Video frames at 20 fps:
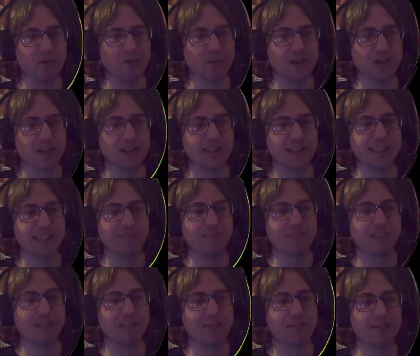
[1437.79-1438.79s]
but at the same
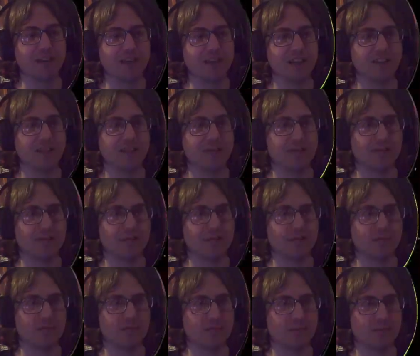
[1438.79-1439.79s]
time, like...
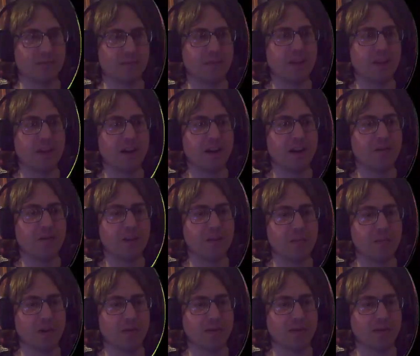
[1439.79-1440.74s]
Oh, come on.